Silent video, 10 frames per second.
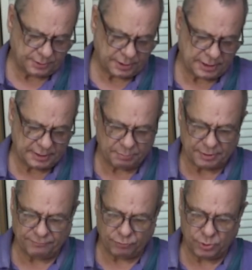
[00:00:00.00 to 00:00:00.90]
9 by
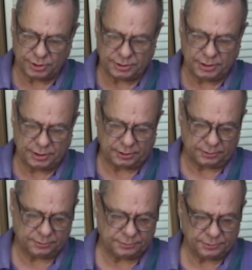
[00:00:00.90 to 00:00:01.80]
14. I'm
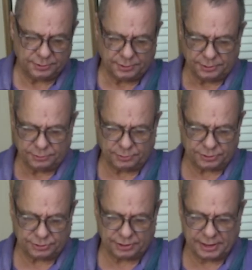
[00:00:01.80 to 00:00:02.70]
going to
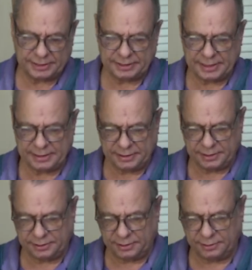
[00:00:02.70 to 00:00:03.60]
slide that
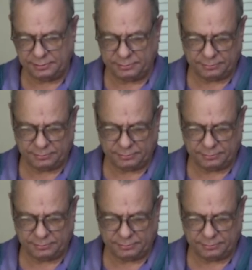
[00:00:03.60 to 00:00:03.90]
in here.